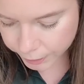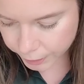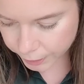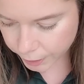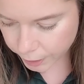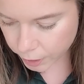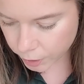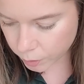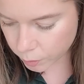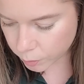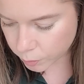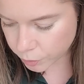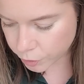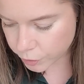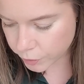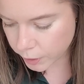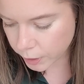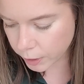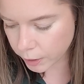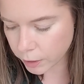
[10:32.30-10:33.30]
that I
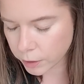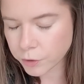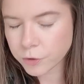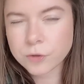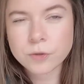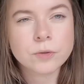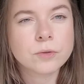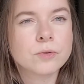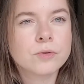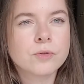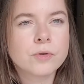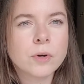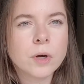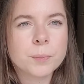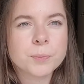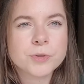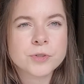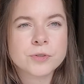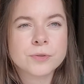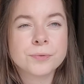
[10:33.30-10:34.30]
used is
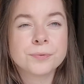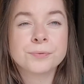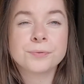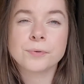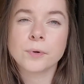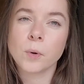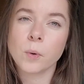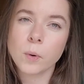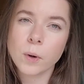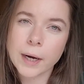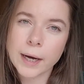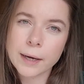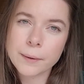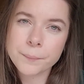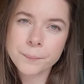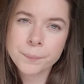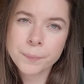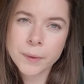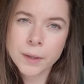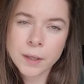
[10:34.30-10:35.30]
Drops Flora,
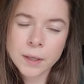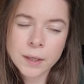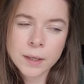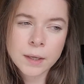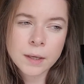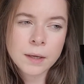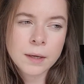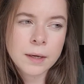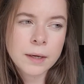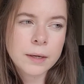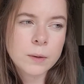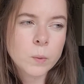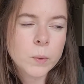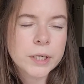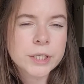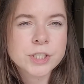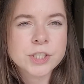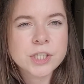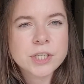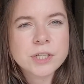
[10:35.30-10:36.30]

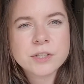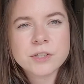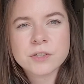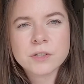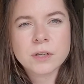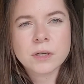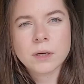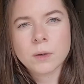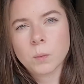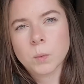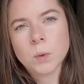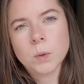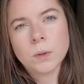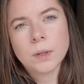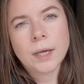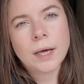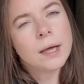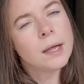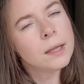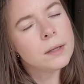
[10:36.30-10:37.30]
which is a
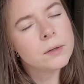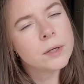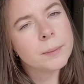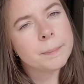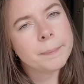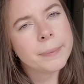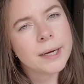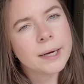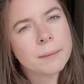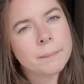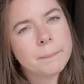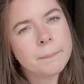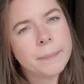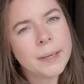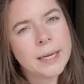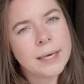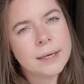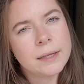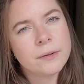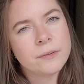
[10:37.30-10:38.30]
wool alpaca
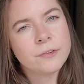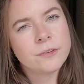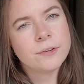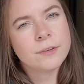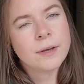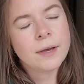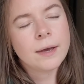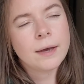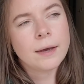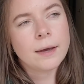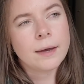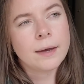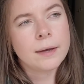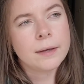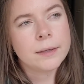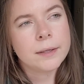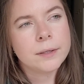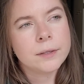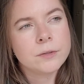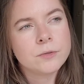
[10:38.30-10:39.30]
blend,
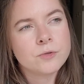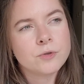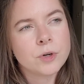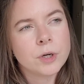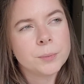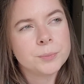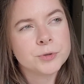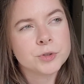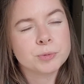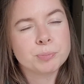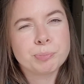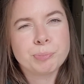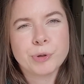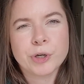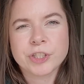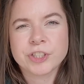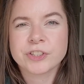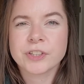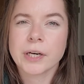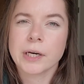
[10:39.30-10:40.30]
and Drops
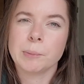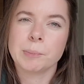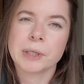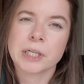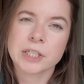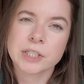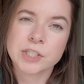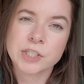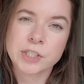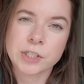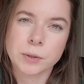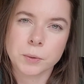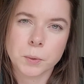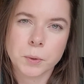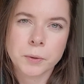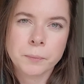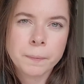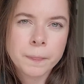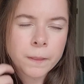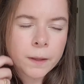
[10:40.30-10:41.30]
brushed alpaca
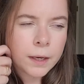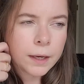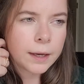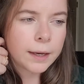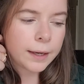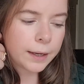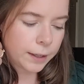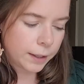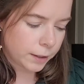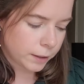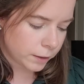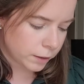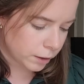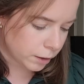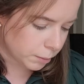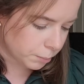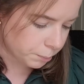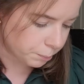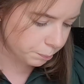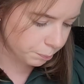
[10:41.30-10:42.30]
silk. And
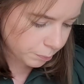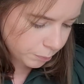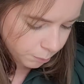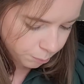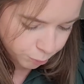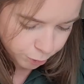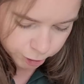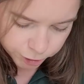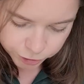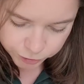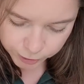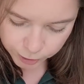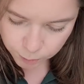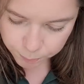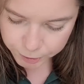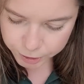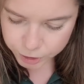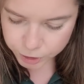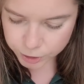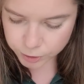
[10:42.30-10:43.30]
the brushed
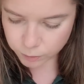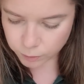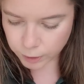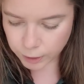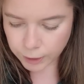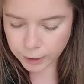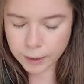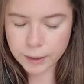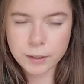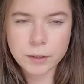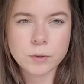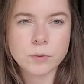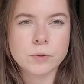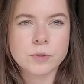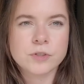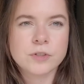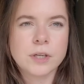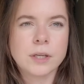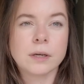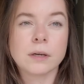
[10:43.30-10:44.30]
alpaca silk I
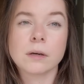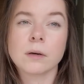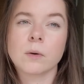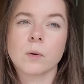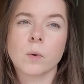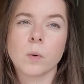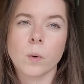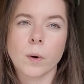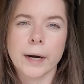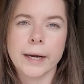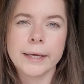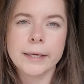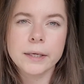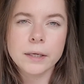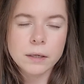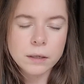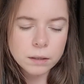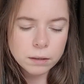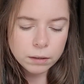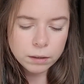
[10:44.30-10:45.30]
used in a grey
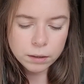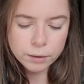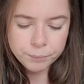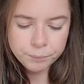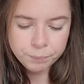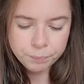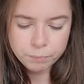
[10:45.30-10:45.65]
color.